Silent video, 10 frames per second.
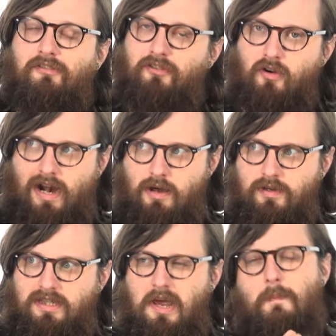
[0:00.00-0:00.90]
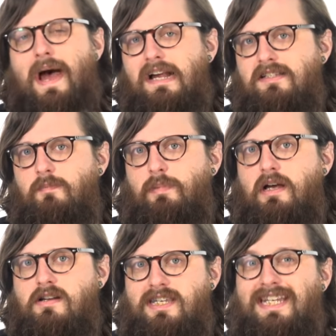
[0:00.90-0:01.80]
for four hours at PAX
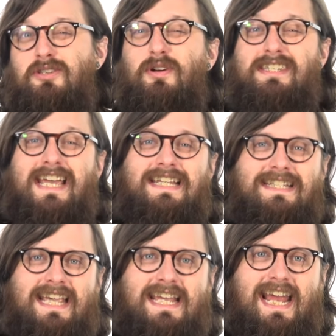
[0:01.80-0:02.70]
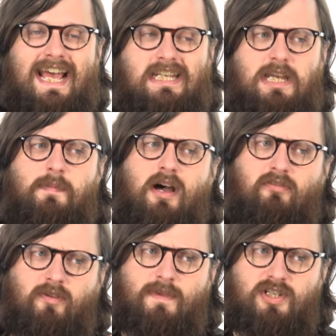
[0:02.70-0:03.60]
Unplugged in 2018, and
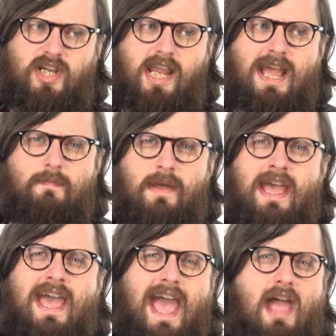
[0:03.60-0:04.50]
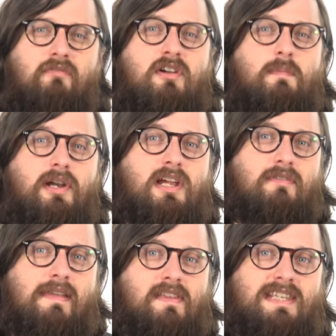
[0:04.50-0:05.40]
apart from the GM, everybody
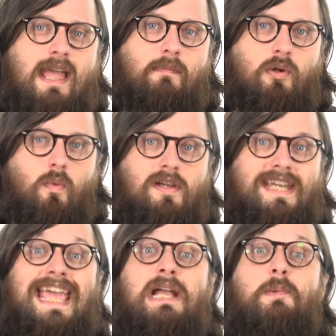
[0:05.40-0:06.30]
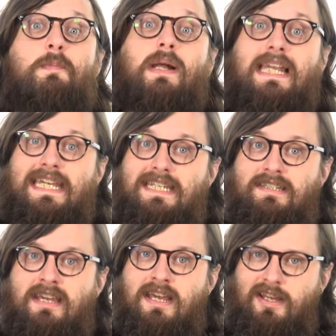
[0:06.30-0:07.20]
around the table was a complete